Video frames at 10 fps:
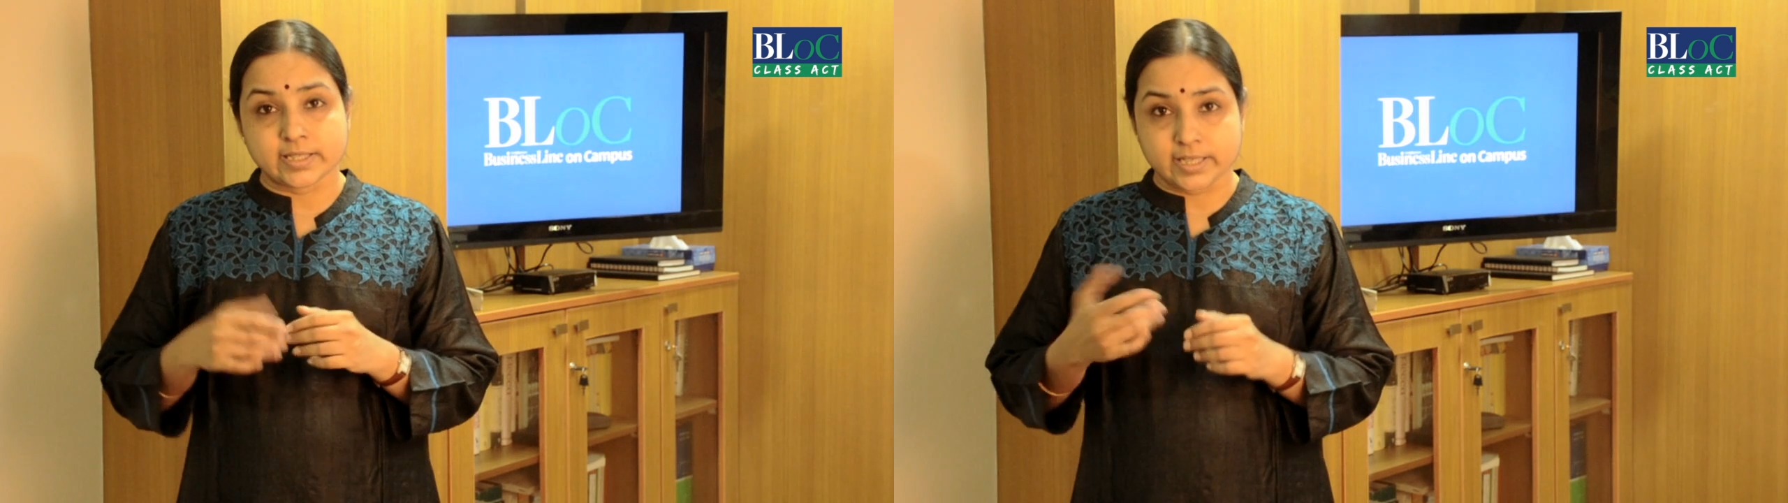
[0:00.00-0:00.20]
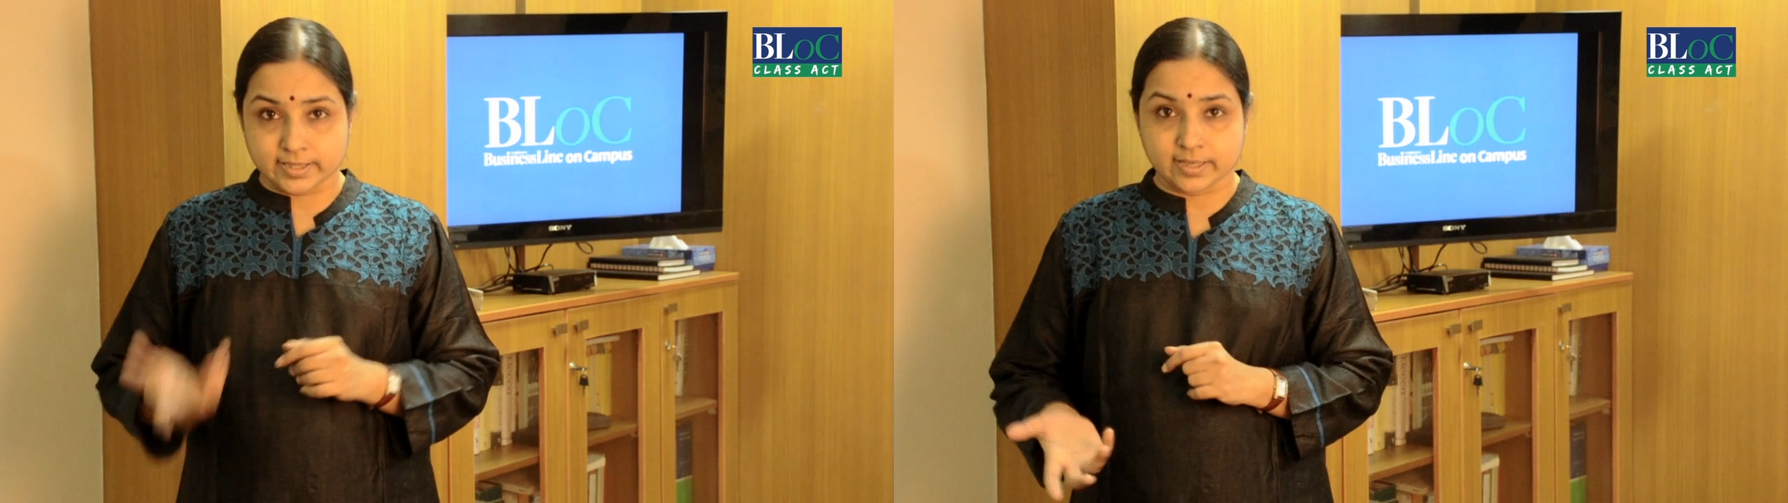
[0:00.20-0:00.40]

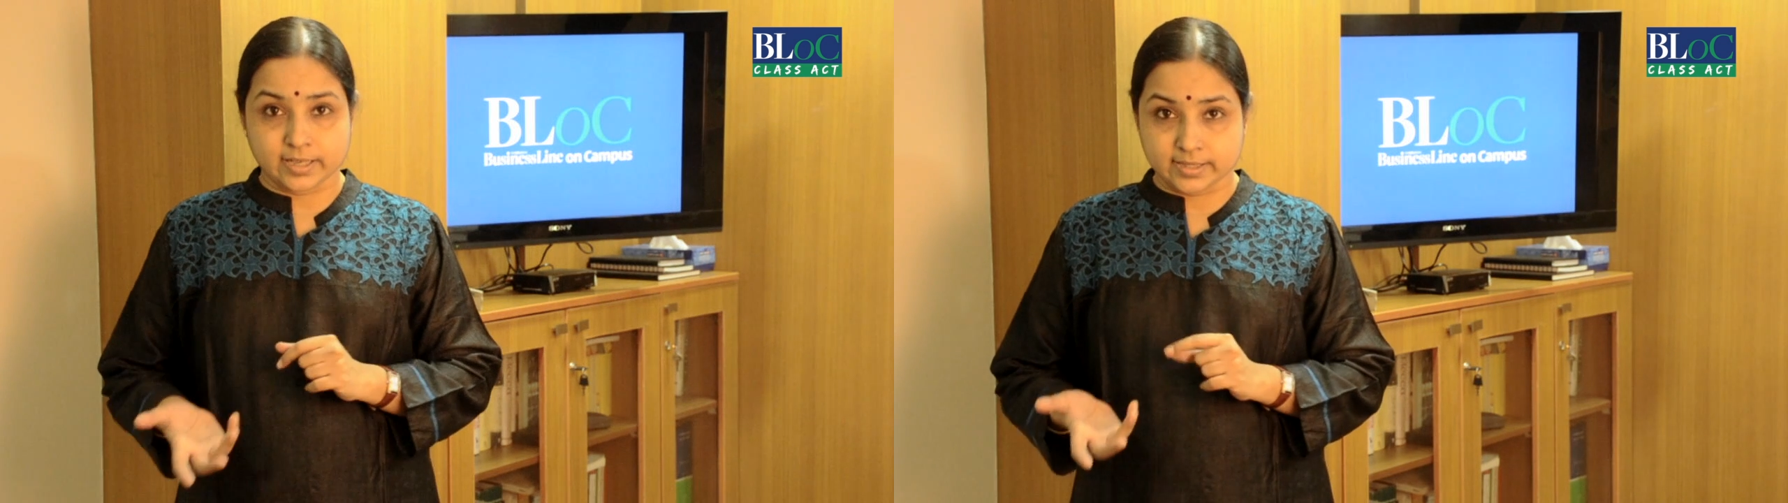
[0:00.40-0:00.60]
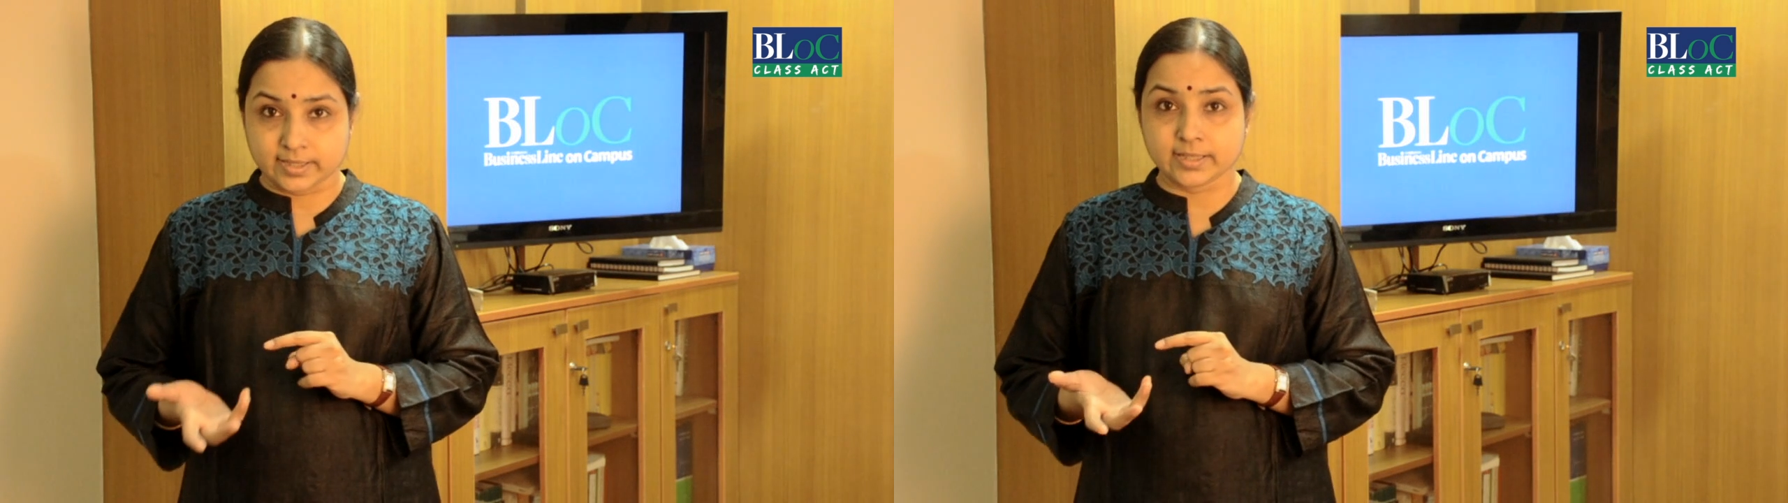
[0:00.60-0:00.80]
checks are
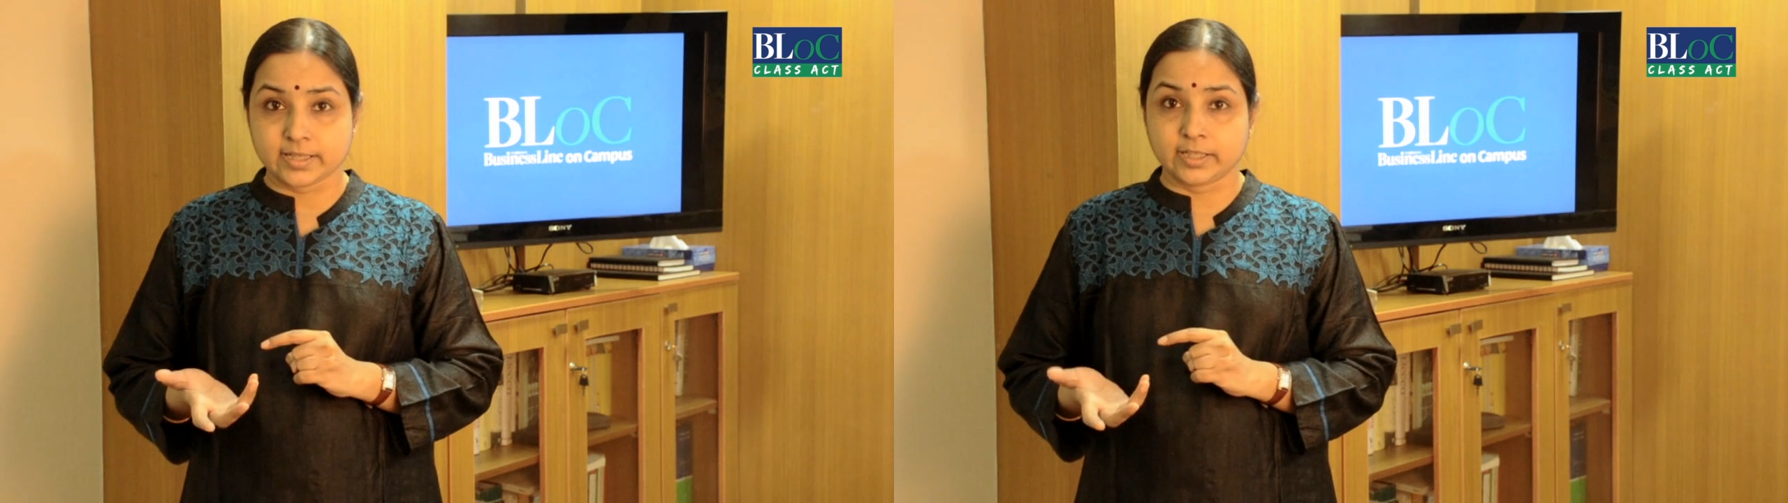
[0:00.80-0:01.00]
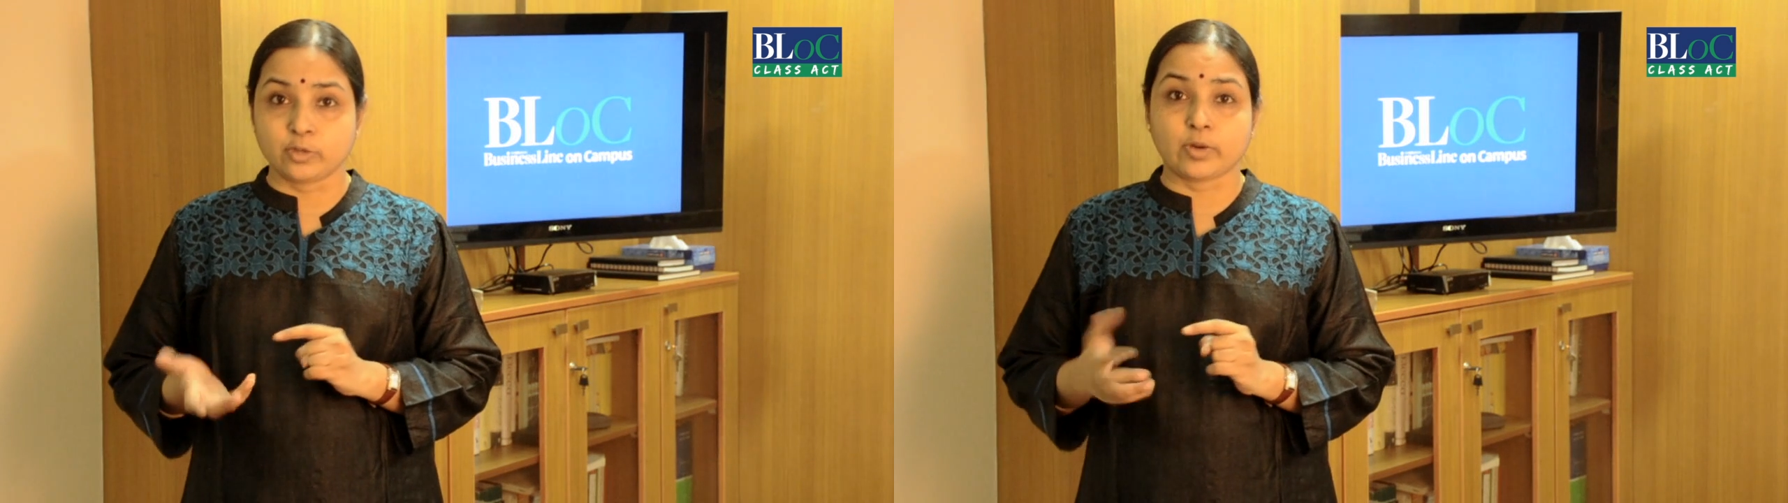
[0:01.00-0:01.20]

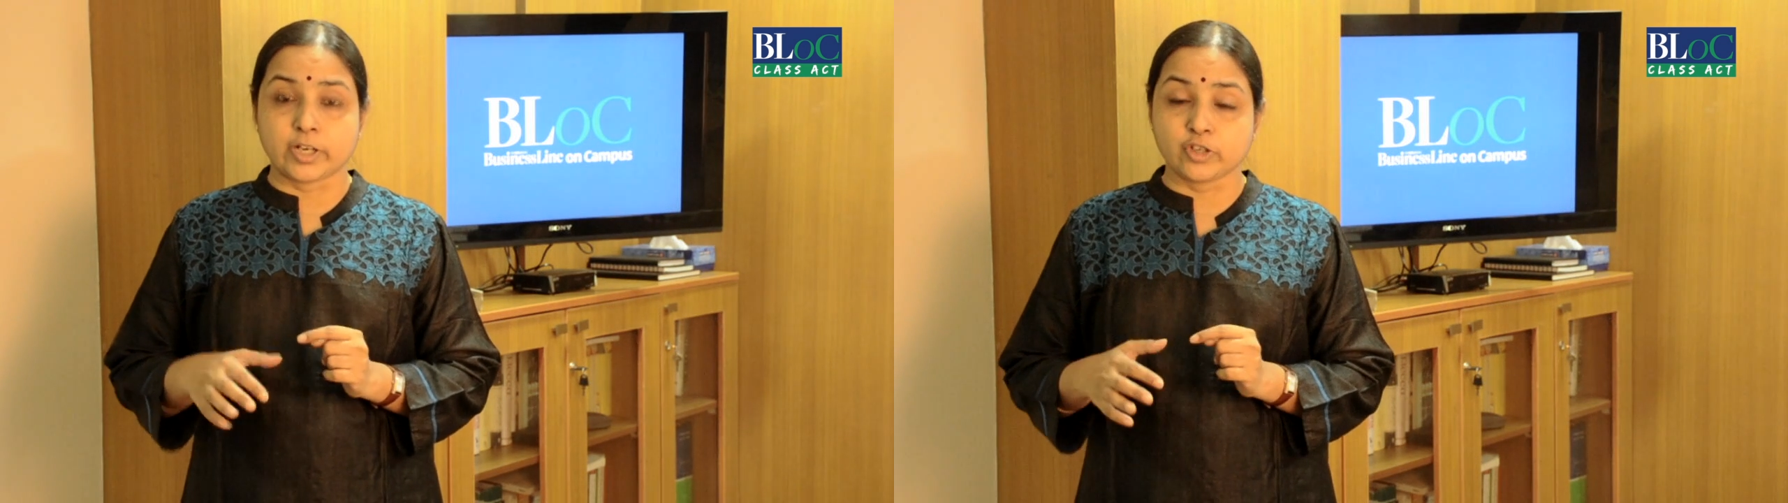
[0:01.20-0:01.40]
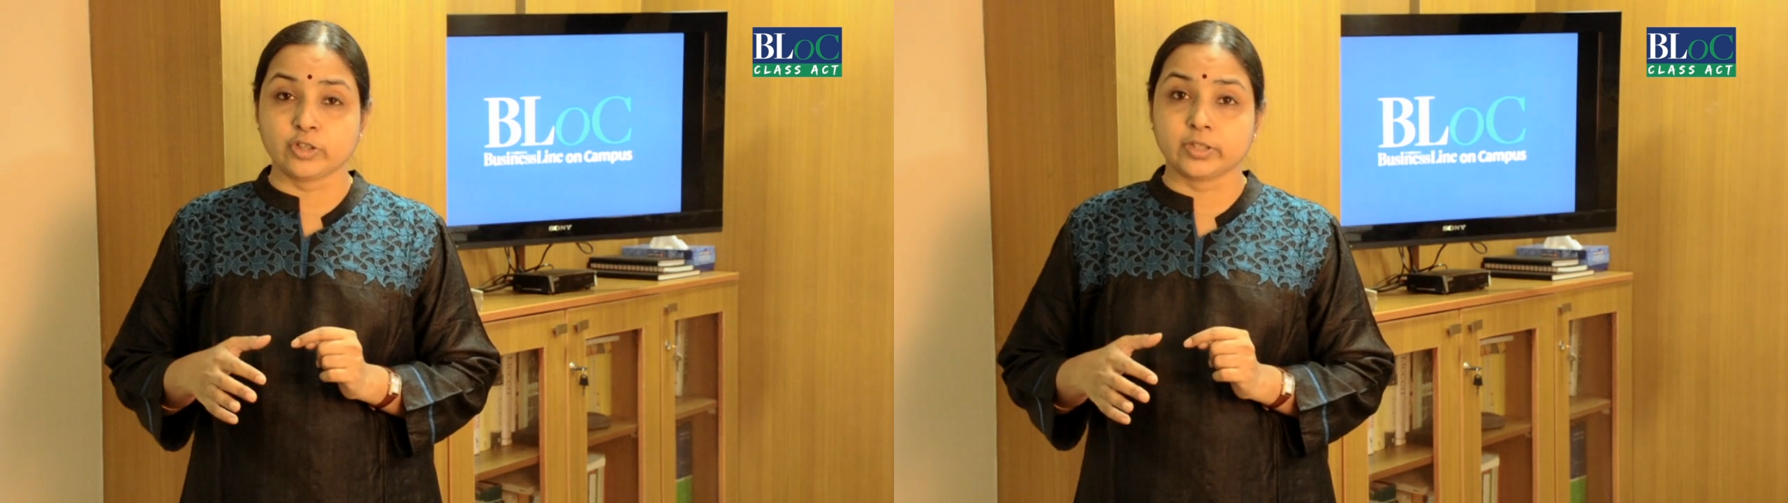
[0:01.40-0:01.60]
necessary to
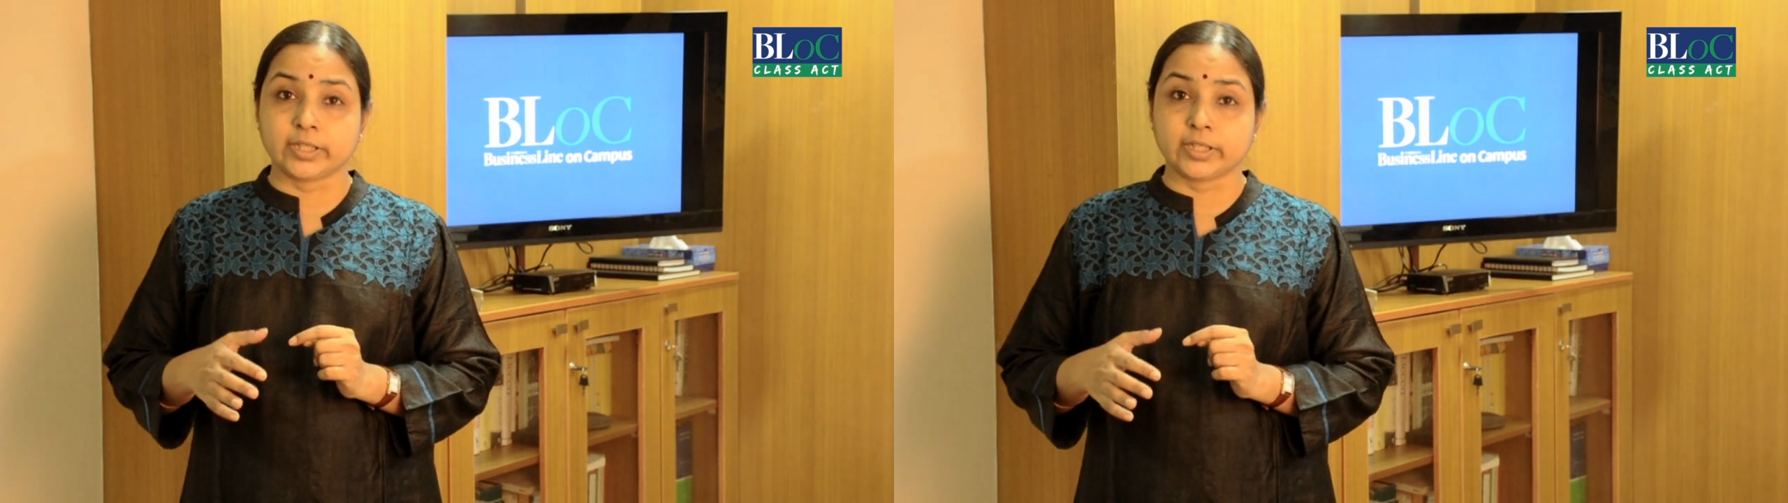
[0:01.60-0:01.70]
ensure